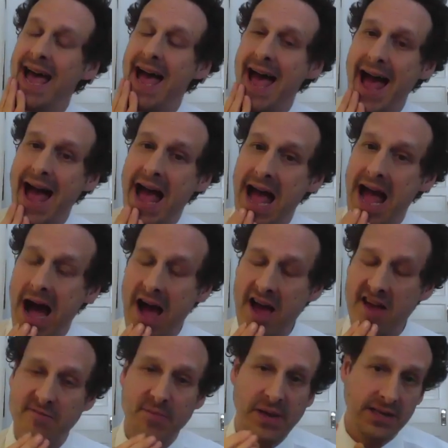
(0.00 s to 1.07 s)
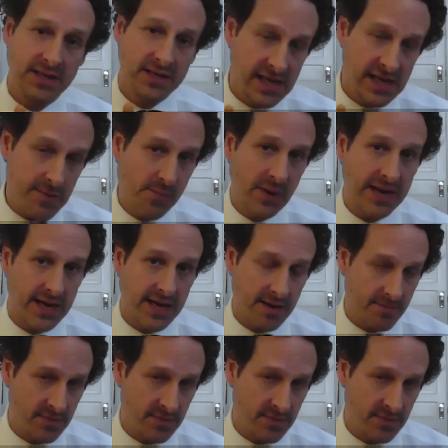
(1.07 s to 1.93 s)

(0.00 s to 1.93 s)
I've been deeply,